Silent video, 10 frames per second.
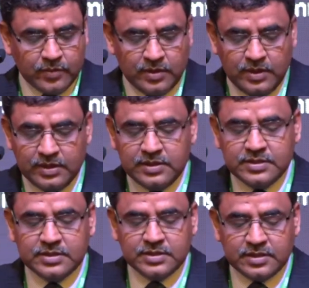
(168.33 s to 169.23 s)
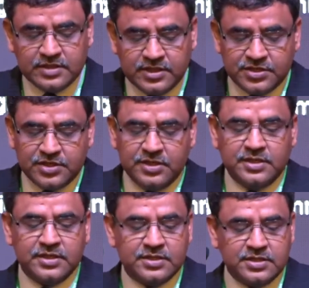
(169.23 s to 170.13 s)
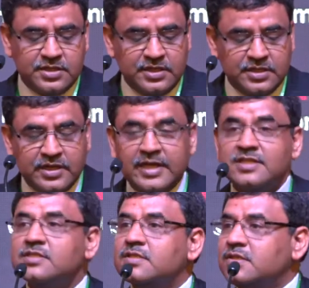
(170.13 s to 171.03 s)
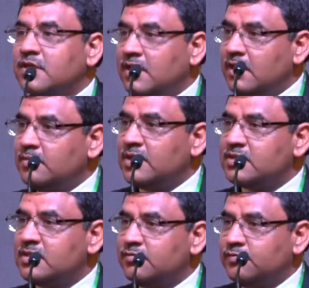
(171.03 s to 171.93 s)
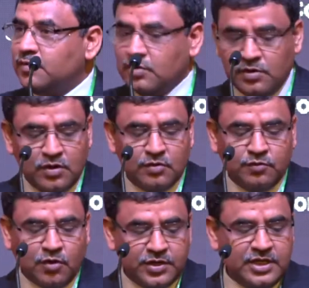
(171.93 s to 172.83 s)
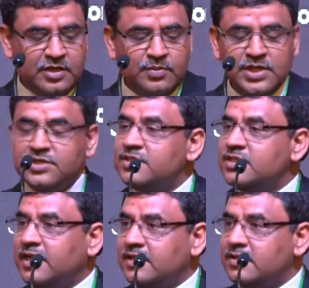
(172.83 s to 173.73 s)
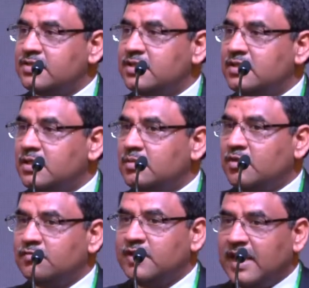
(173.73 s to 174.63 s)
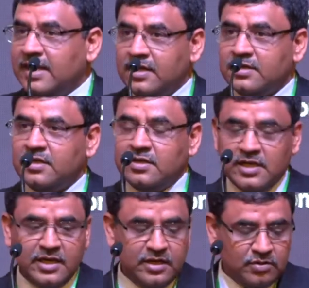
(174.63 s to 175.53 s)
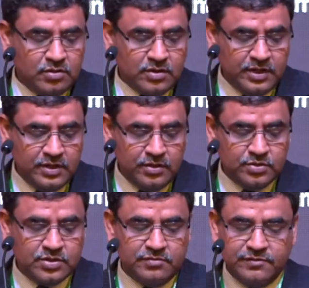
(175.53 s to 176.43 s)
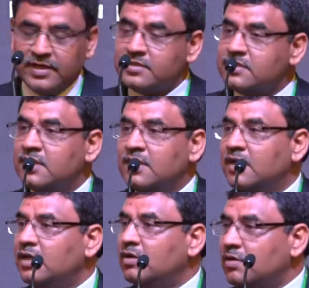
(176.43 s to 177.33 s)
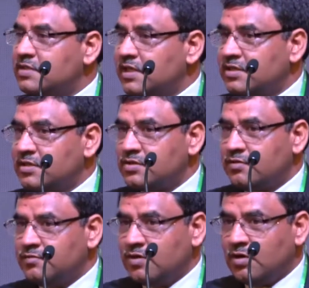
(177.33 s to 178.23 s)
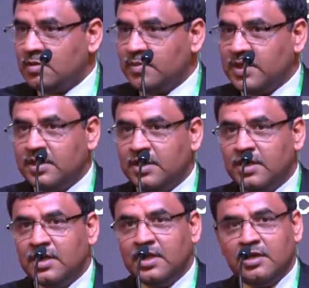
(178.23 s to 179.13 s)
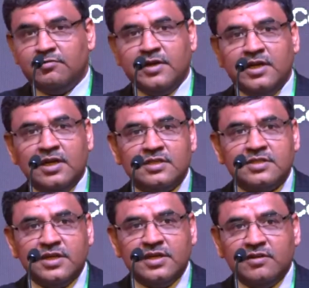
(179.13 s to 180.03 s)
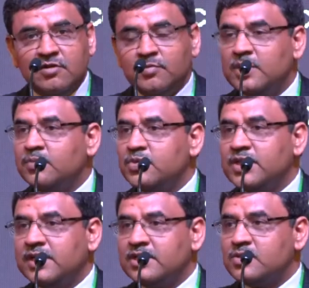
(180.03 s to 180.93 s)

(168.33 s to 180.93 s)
it is construction industry, it ranks third amongst the 14 major sectors in terms of direct, indirect, or induced effects in all sectors of economy. If a real estate development project is